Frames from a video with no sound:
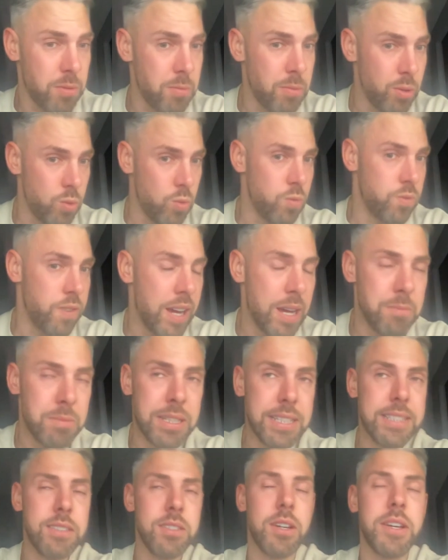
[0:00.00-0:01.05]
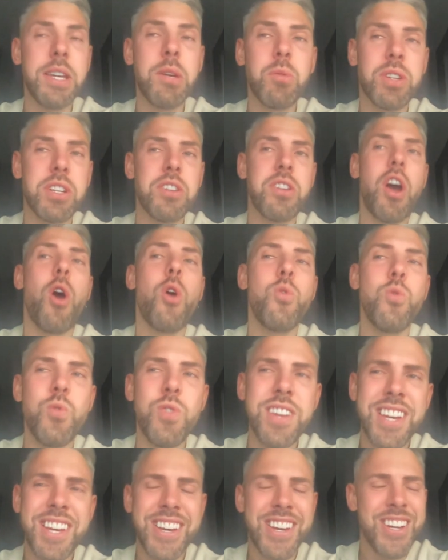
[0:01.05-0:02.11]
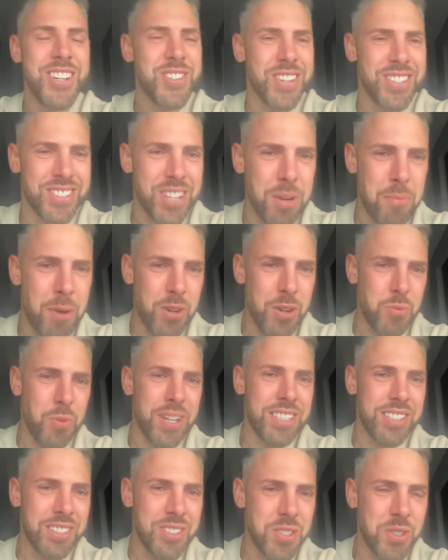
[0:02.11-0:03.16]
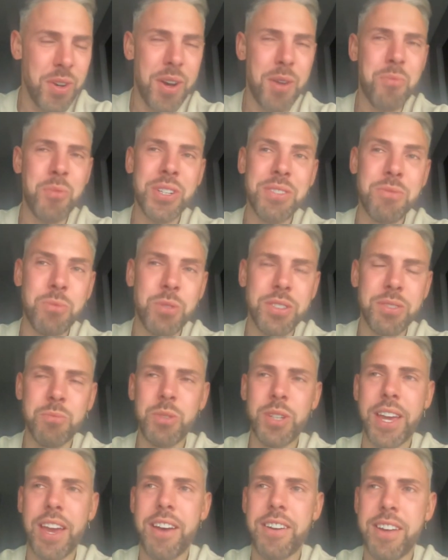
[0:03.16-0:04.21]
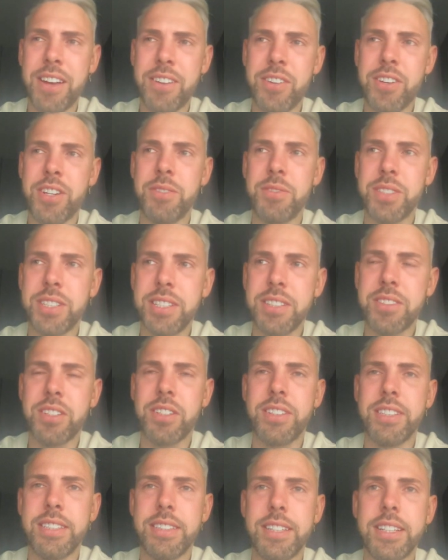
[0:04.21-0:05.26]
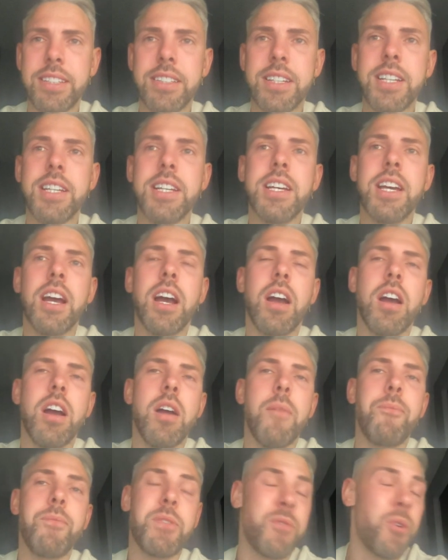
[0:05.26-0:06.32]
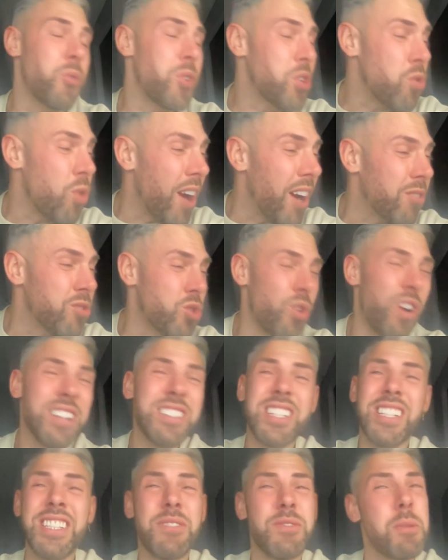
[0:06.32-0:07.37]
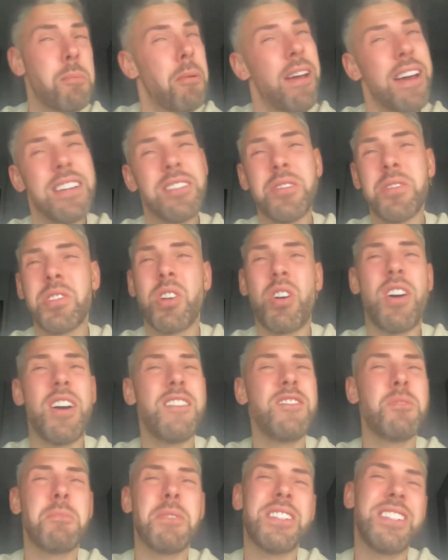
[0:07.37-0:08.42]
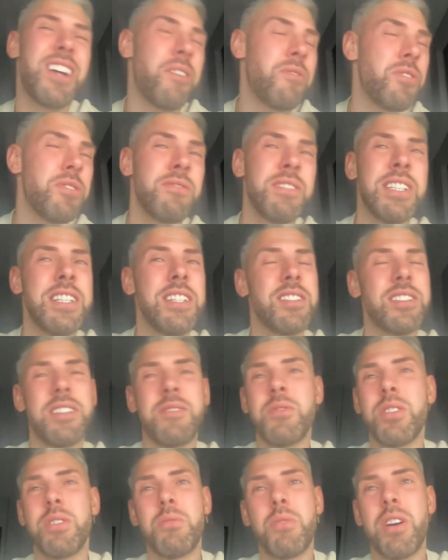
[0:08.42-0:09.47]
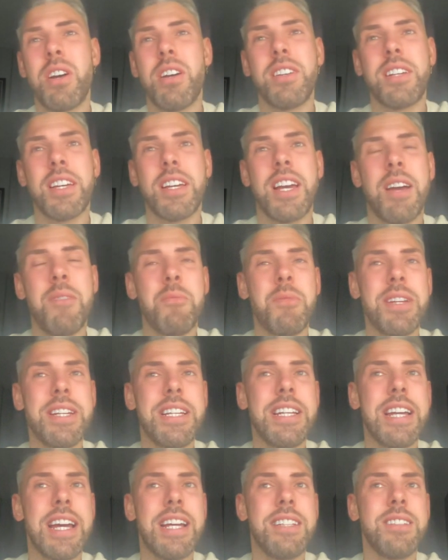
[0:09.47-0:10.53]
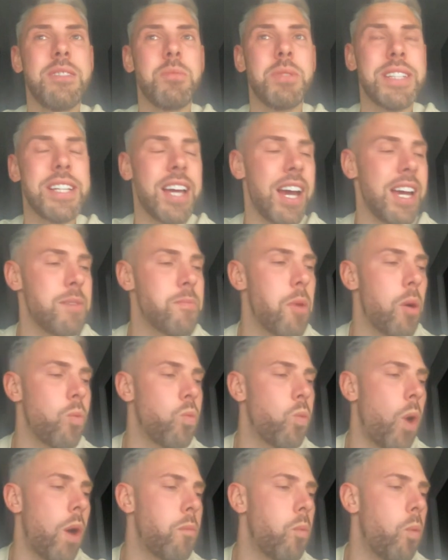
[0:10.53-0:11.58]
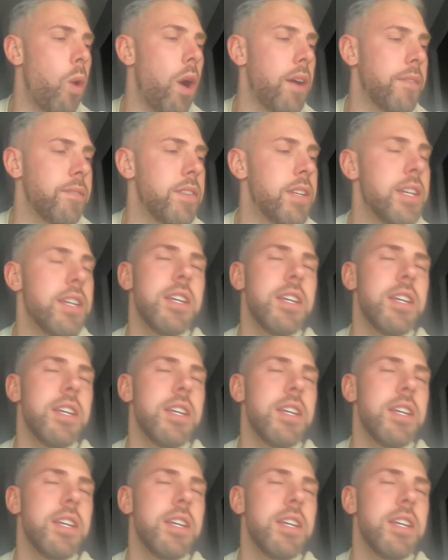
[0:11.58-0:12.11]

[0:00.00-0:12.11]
a Millwall family. So he would have known just how much wasting time would get on our nerves, and it certainly did. Felt the crowd tried to lift the players at times, but nothing really seemed to work. And we end with the game 1-1.